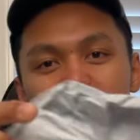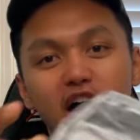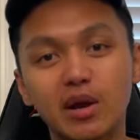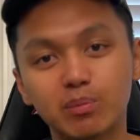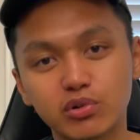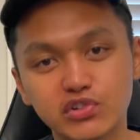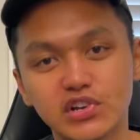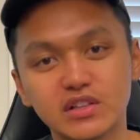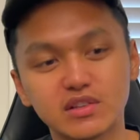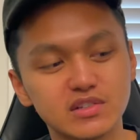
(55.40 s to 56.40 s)
I
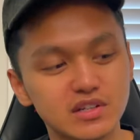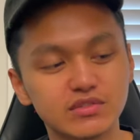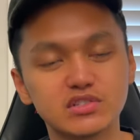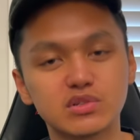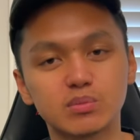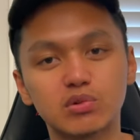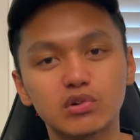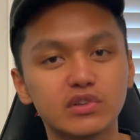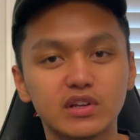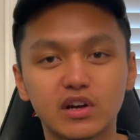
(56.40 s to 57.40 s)
appreciate the love and
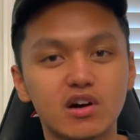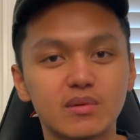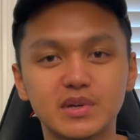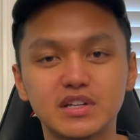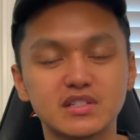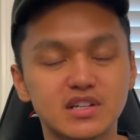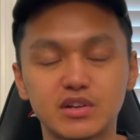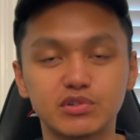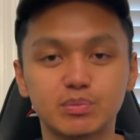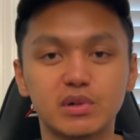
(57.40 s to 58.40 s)
support, the comments. I
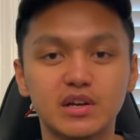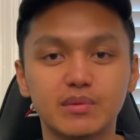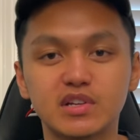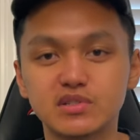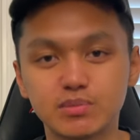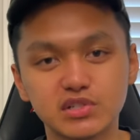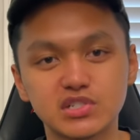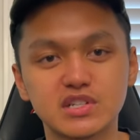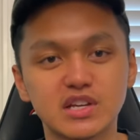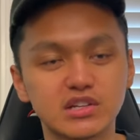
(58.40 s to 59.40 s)
reply as much
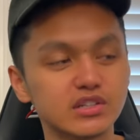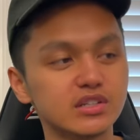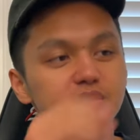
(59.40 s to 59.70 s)
as I could.